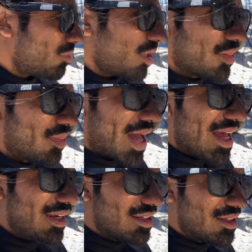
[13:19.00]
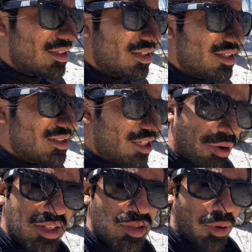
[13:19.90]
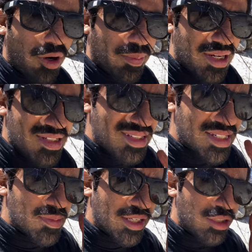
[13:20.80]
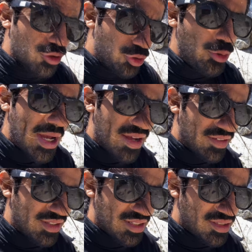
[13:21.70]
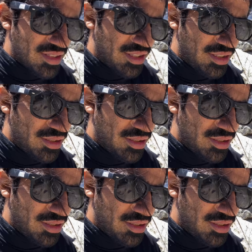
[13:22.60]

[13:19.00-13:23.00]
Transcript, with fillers: that is the crazy part because it seems like you do have a destiny